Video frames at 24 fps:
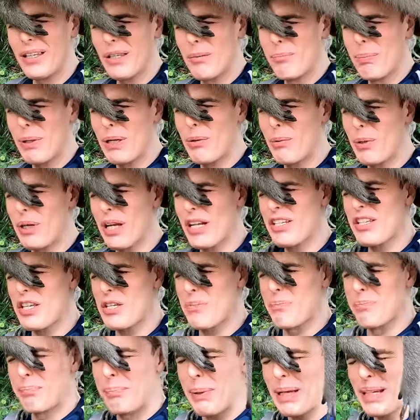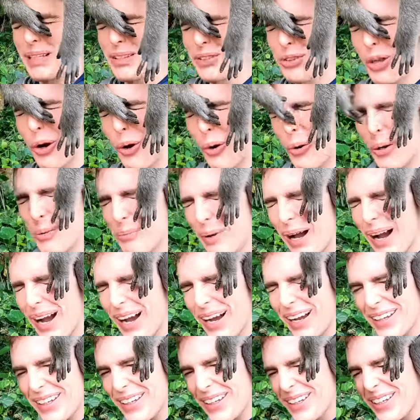The big one has its big toe in my
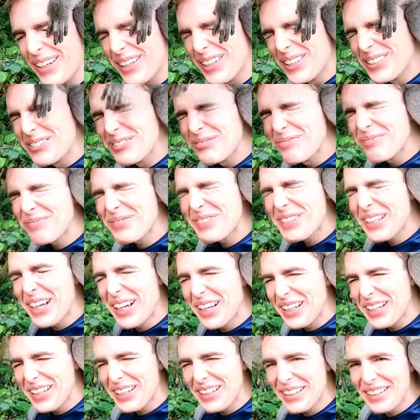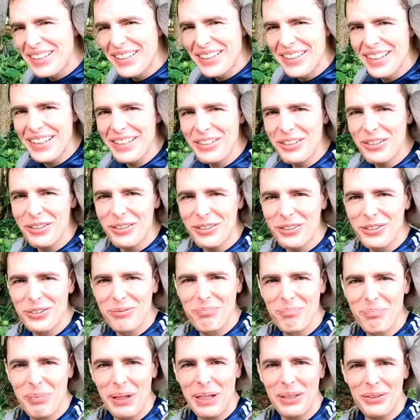eye. Get your
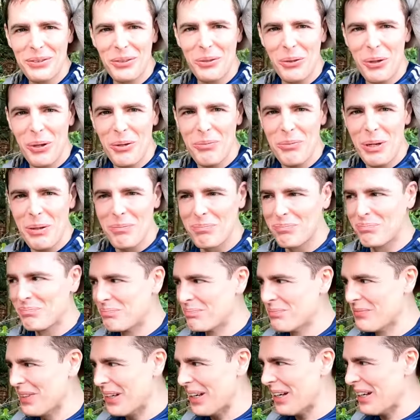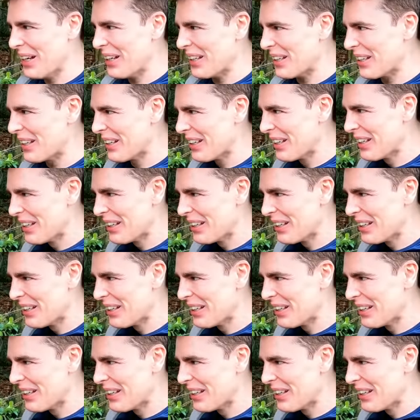big toe out my eye.